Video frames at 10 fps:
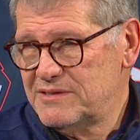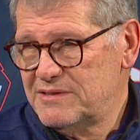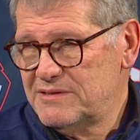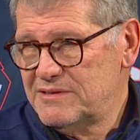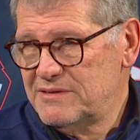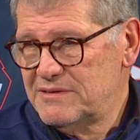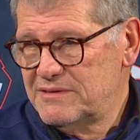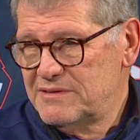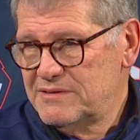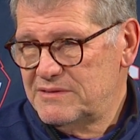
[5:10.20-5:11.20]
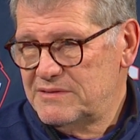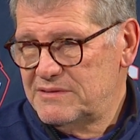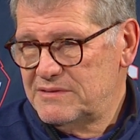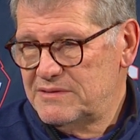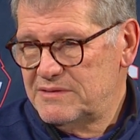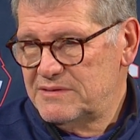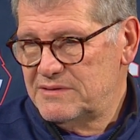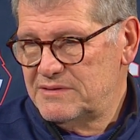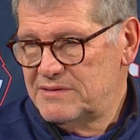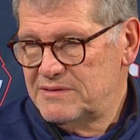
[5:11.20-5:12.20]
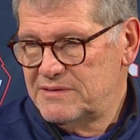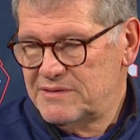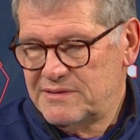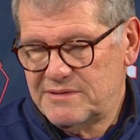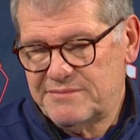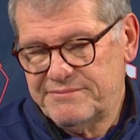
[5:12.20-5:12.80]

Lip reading: (silence)